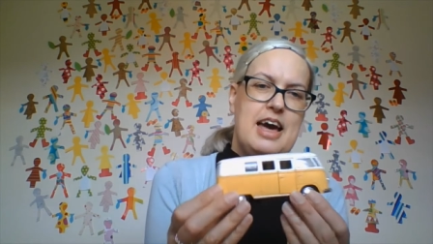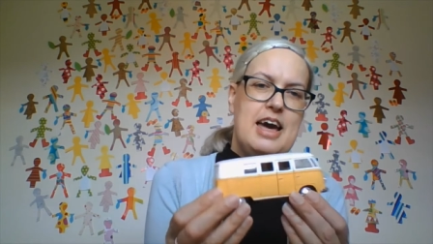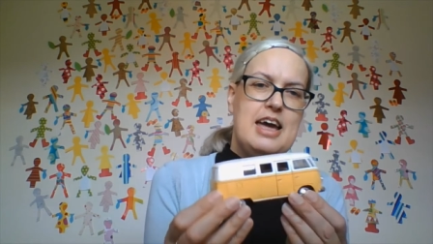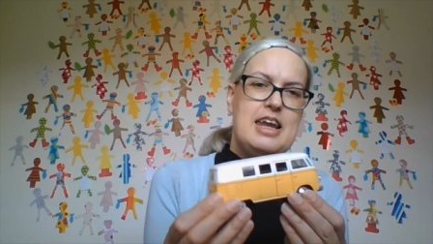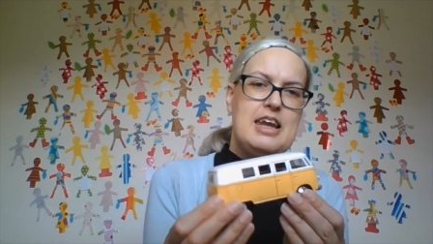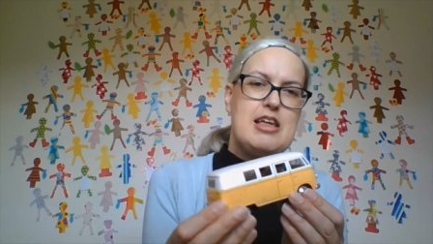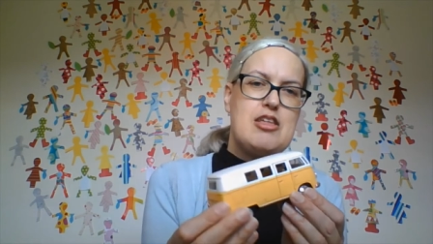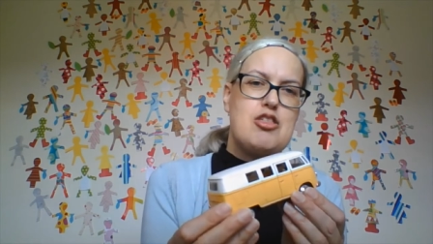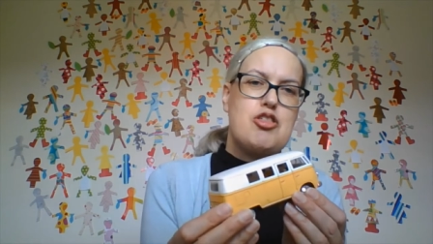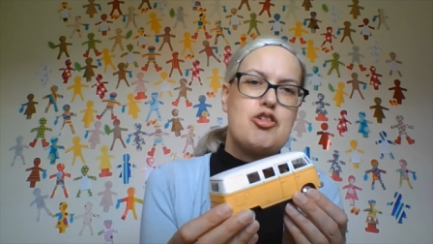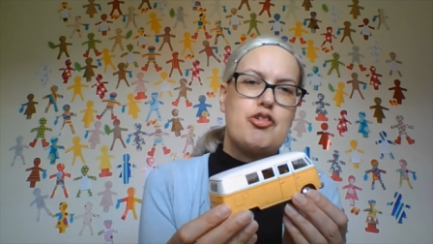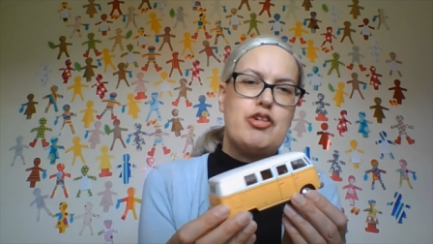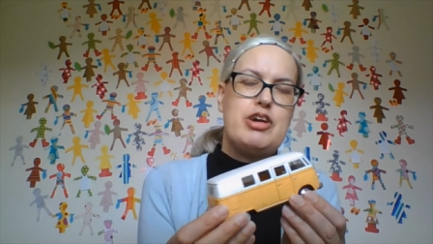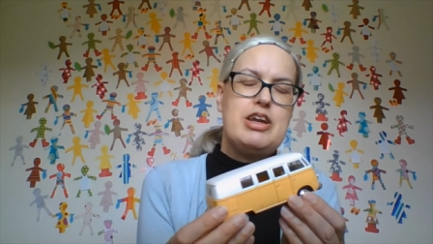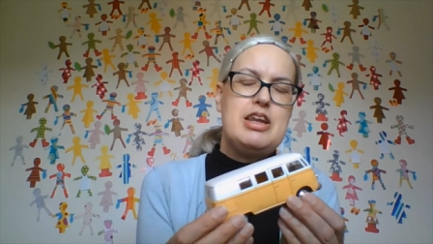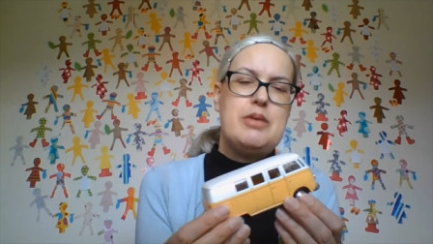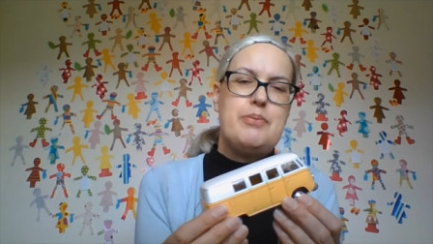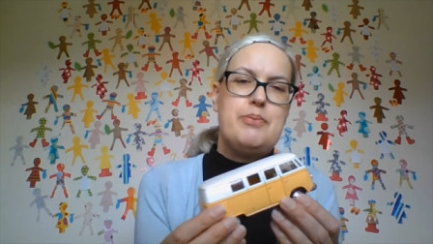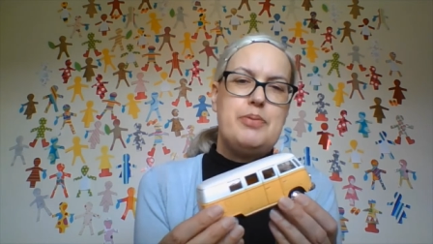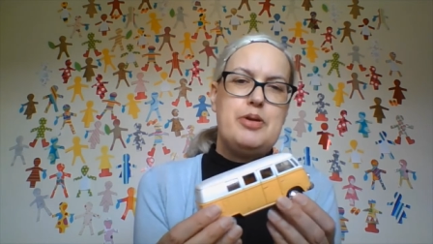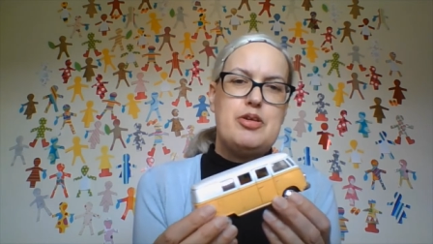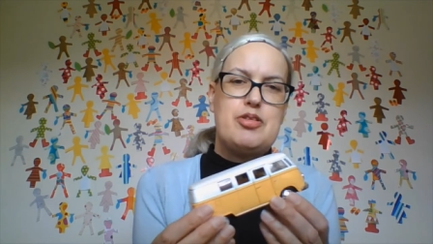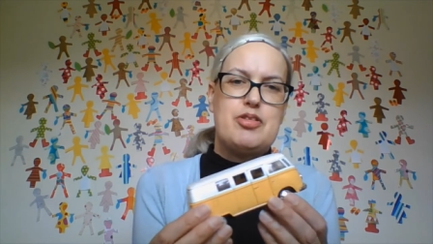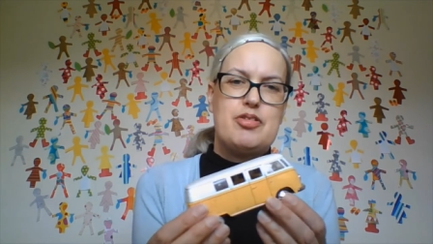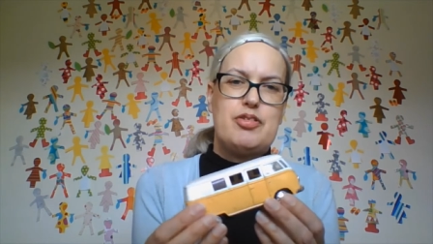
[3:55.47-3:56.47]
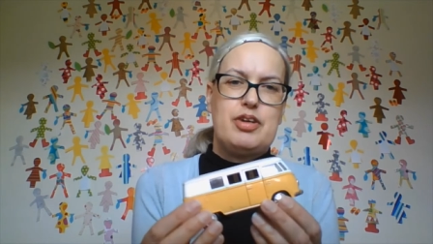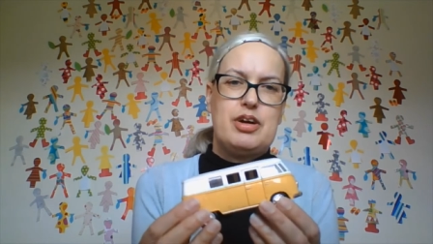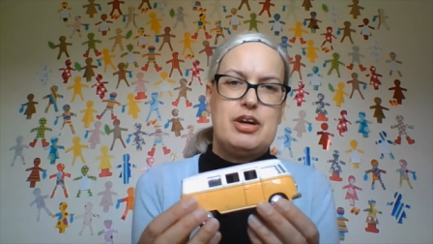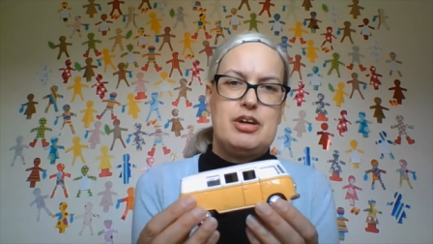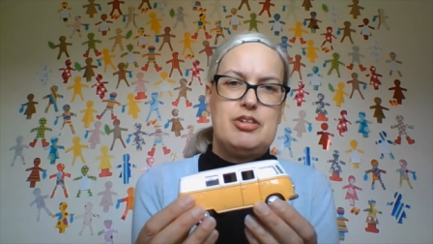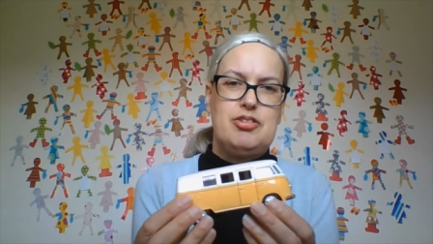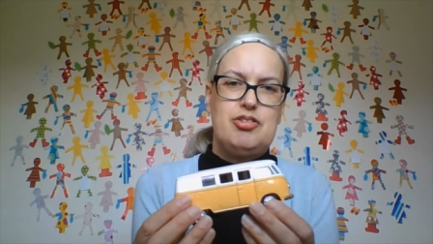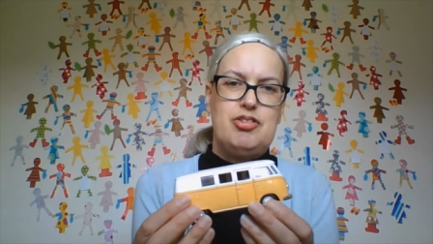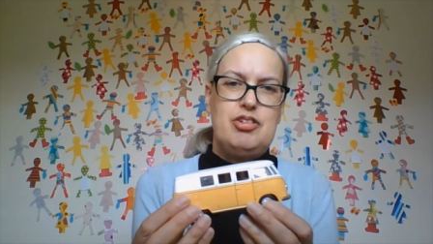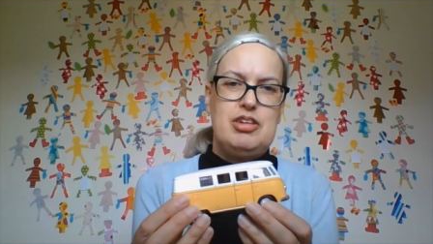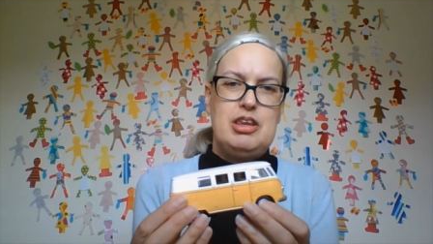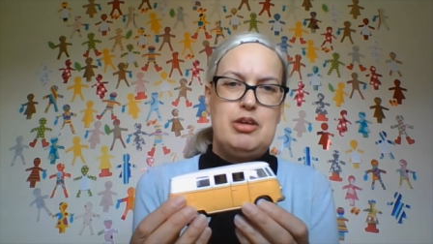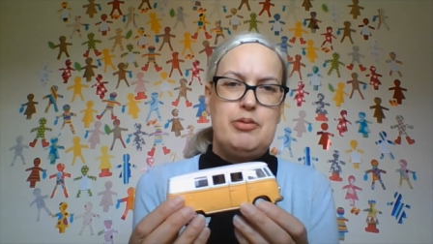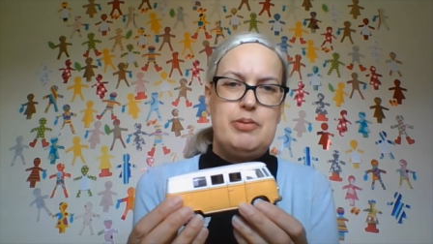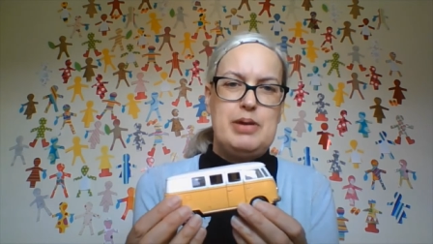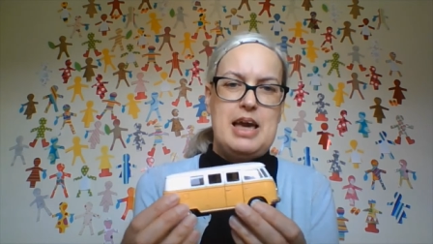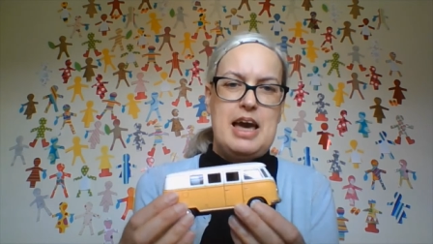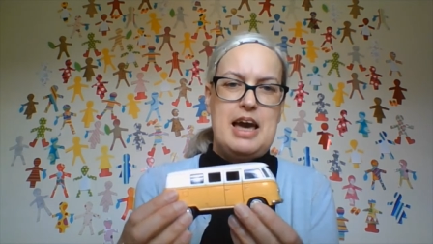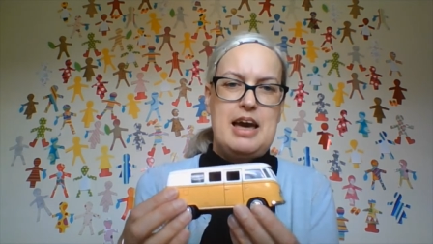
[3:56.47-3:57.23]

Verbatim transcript: and enjoying the beautiful country that we